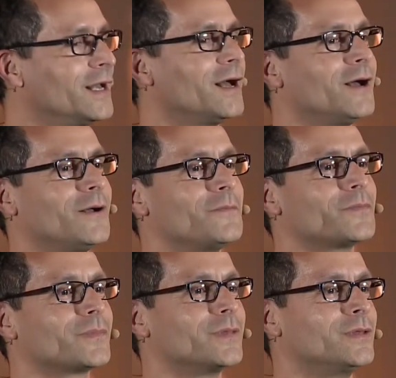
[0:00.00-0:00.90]

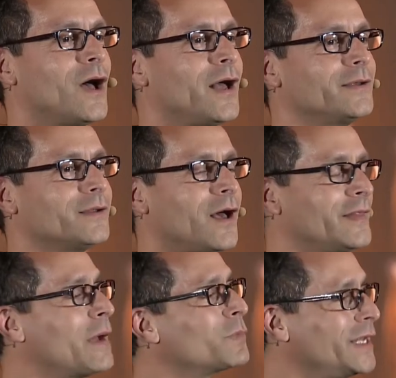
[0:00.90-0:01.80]
um, not
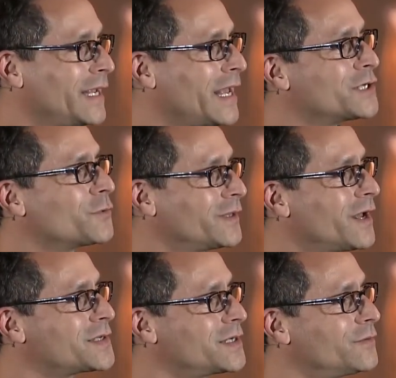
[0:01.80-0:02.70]
on that bleeding edge with us.